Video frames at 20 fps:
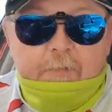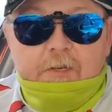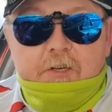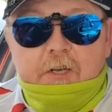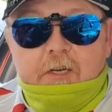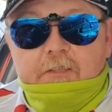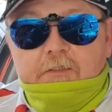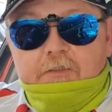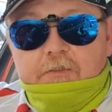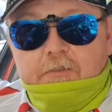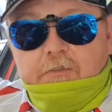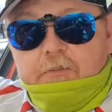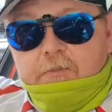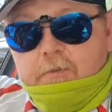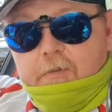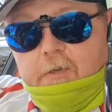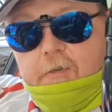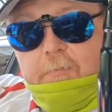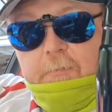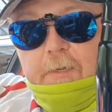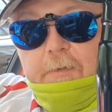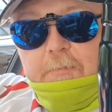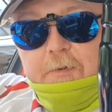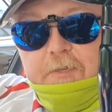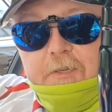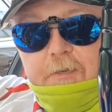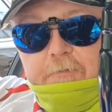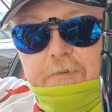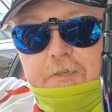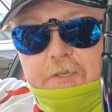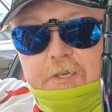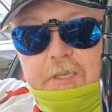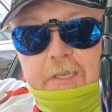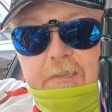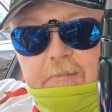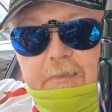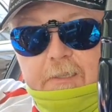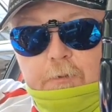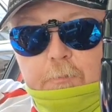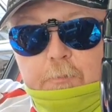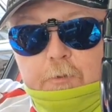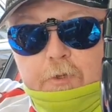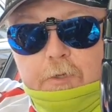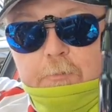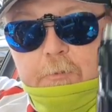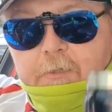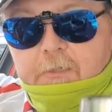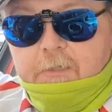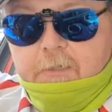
me a chance just to go and make myself a cheeky little brew.